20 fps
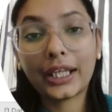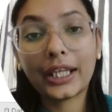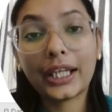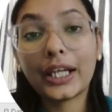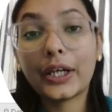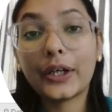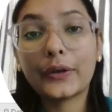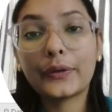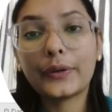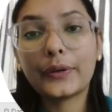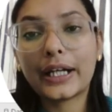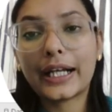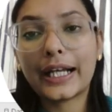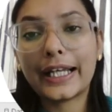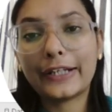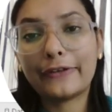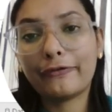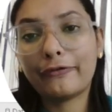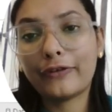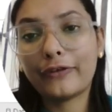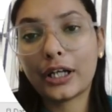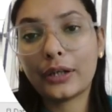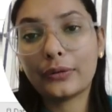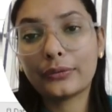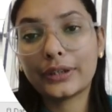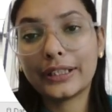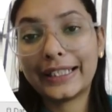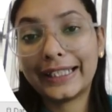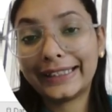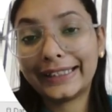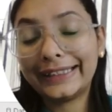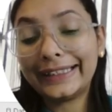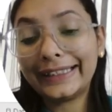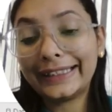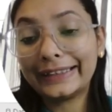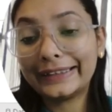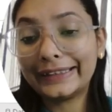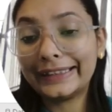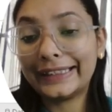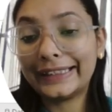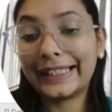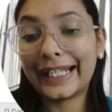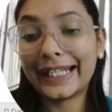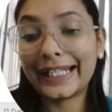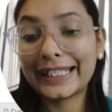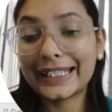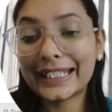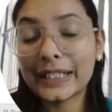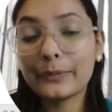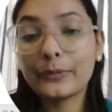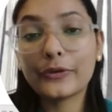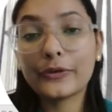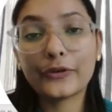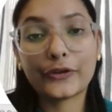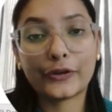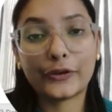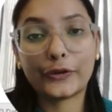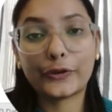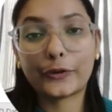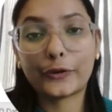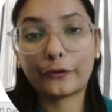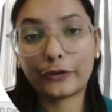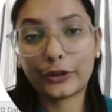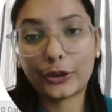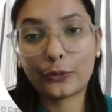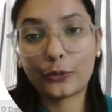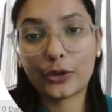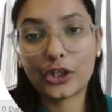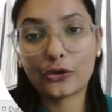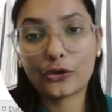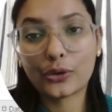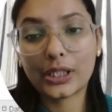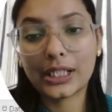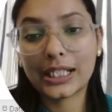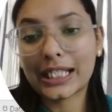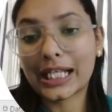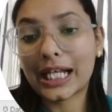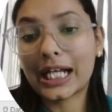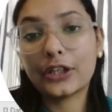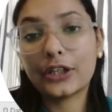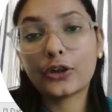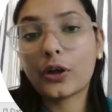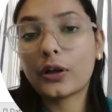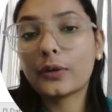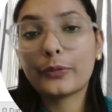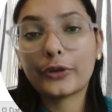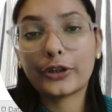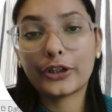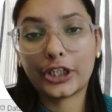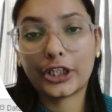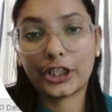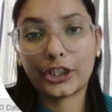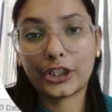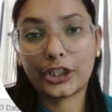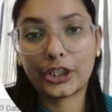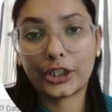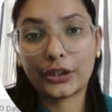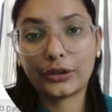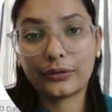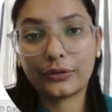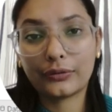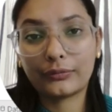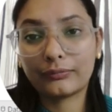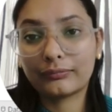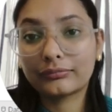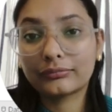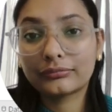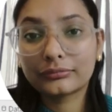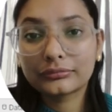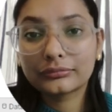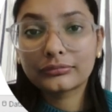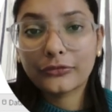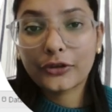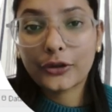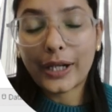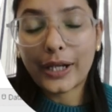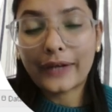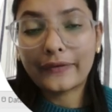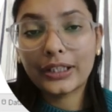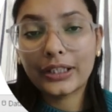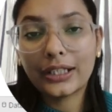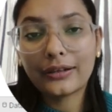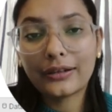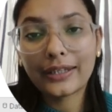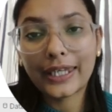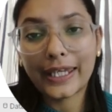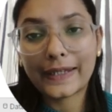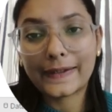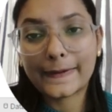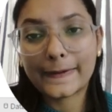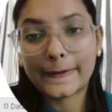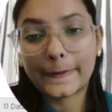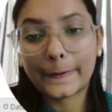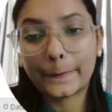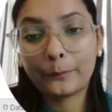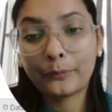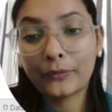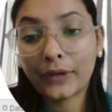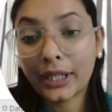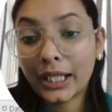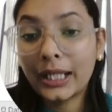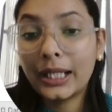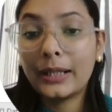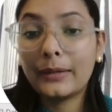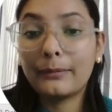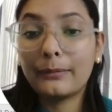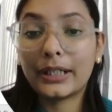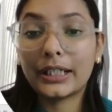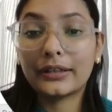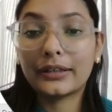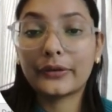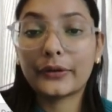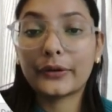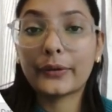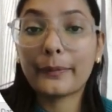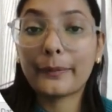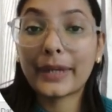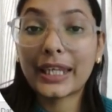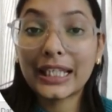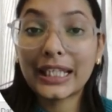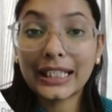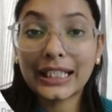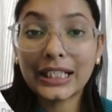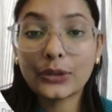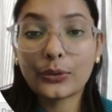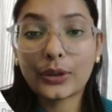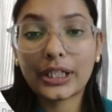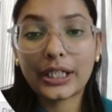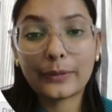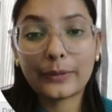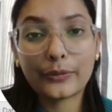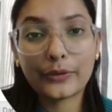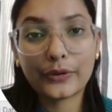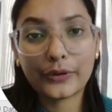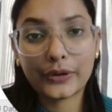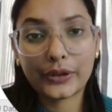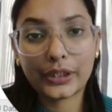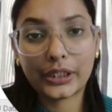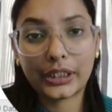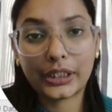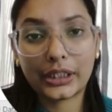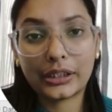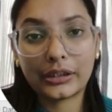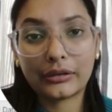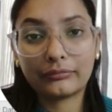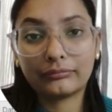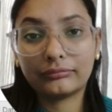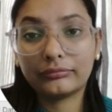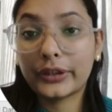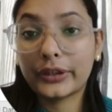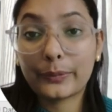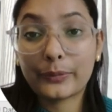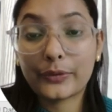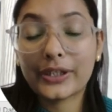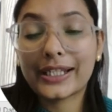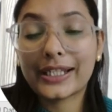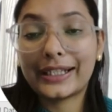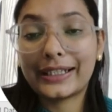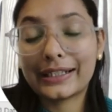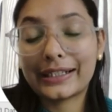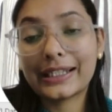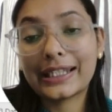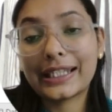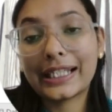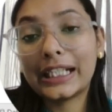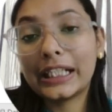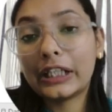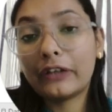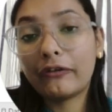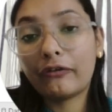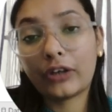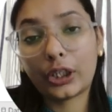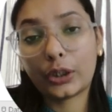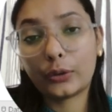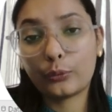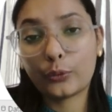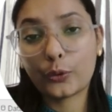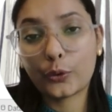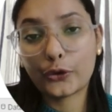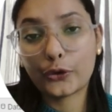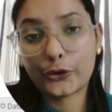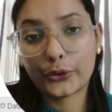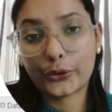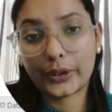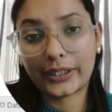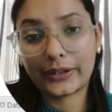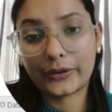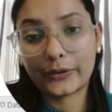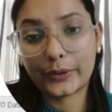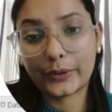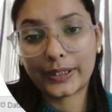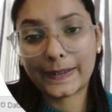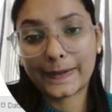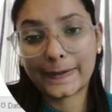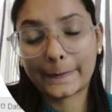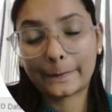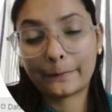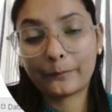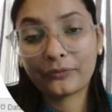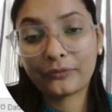Here, I found that nearly 80% of individuals are not predicted to have a lung cancer, but the remaining 20% represent a significant portion at risk.